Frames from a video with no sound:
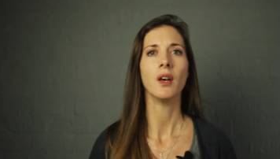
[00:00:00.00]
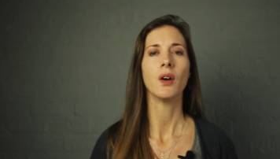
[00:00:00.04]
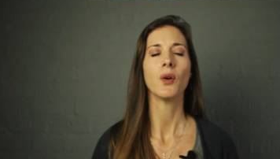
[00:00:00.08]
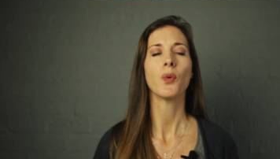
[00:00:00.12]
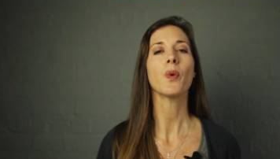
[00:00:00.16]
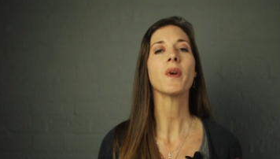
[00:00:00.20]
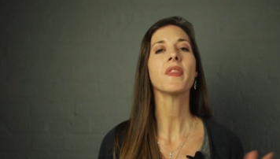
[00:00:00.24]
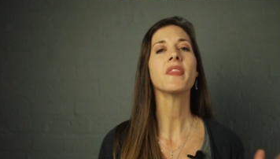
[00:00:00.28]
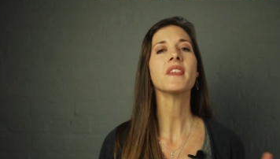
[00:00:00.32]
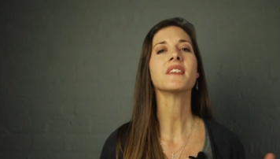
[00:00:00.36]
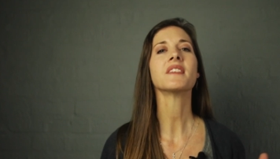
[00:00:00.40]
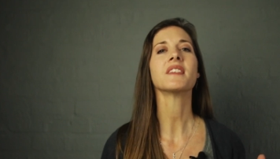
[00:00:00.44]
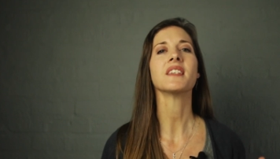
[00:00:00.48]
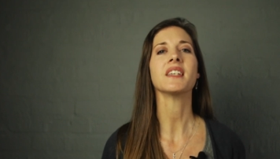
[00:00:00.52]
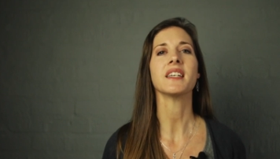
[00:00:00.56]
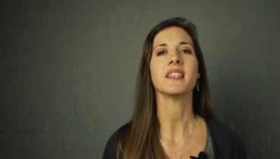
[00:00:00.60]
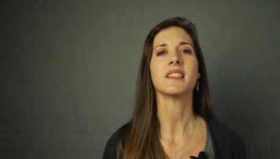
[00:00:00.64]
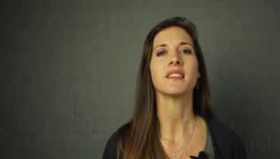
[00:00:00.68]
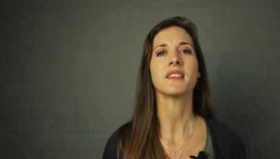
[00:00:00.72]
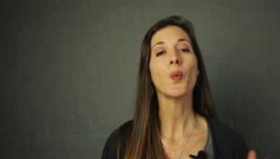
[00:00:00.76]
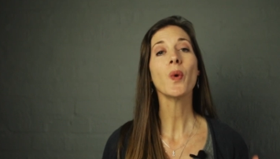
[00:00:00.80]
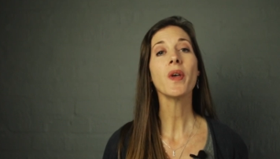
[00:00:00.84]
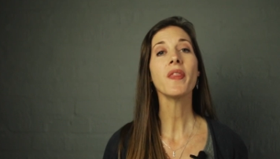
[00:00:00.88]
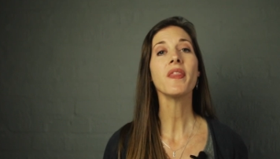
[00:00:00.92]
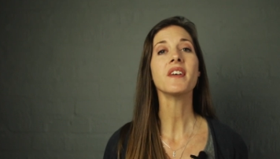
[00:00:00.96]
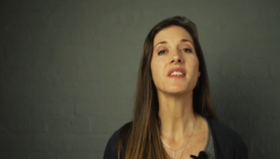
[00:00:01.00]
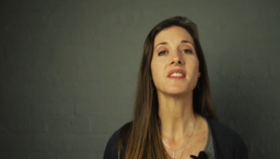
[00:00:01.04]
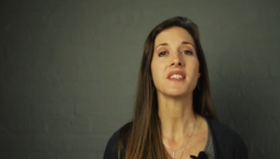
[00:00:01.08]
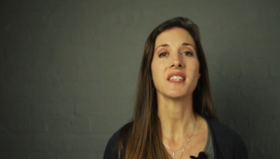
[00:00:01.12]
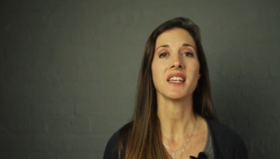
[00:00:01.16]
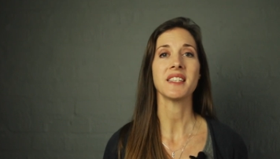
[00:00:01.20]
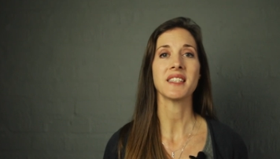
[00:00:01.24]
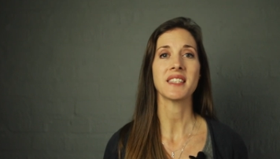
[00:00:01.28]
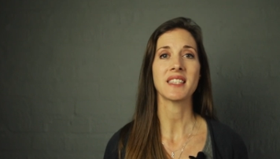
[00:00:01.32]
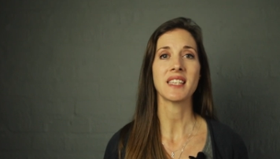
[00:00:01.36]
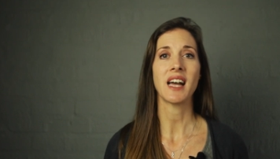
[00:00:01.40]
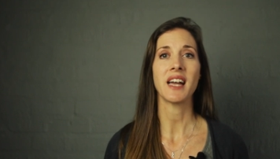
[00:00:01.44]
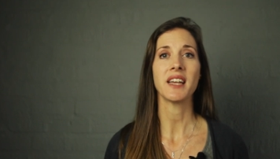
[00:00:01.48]
With this
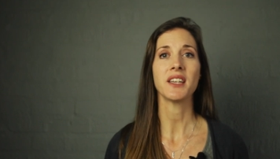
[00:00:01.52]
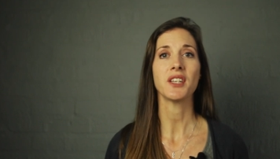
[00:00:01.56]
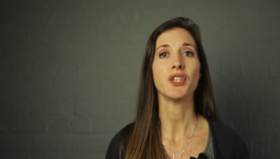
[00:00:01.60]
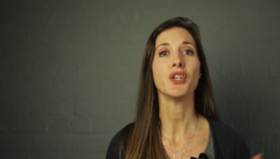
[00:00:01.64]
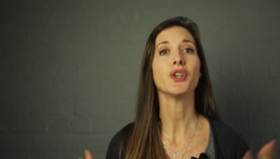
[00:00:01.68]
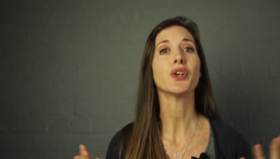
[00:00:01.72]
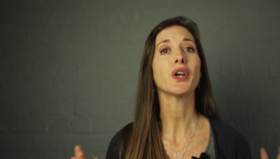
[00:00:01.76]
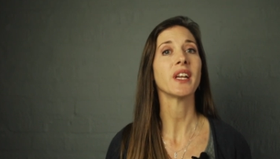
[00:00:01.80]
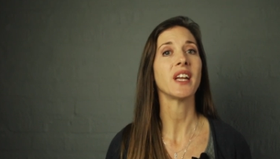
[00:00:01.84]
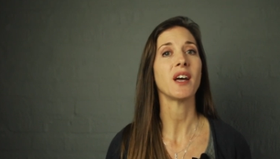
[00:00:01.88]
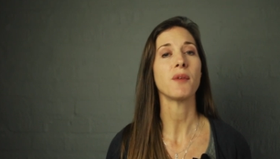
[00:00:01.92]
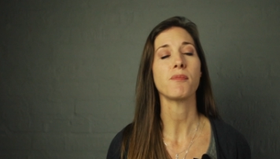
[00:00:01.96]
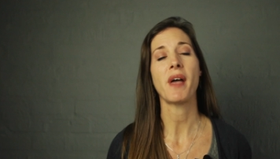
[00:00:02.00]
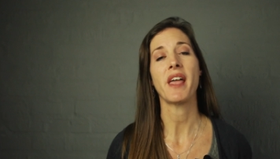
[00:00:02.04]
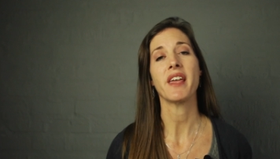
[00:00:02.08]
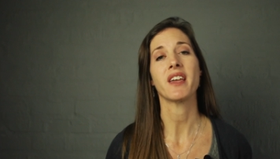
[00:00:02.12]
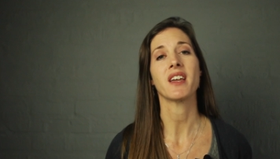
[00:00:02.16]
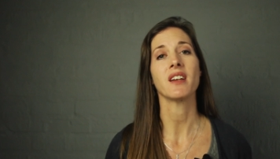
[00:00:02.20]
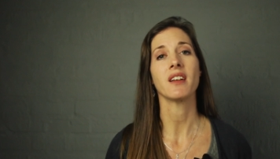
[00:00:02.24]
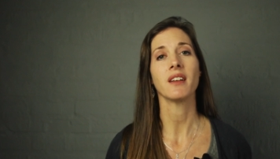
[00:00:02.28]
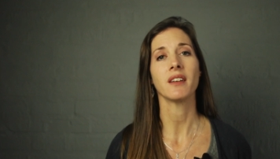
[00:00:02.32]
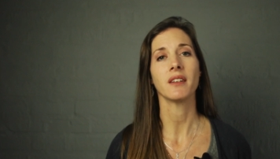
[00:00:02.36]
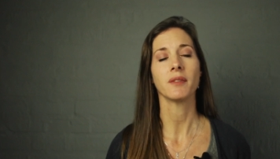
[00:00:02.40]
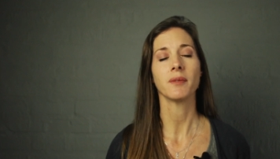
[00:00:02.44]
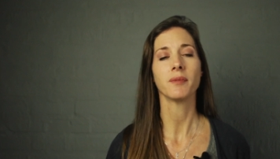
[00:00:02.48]
insight, you can make it.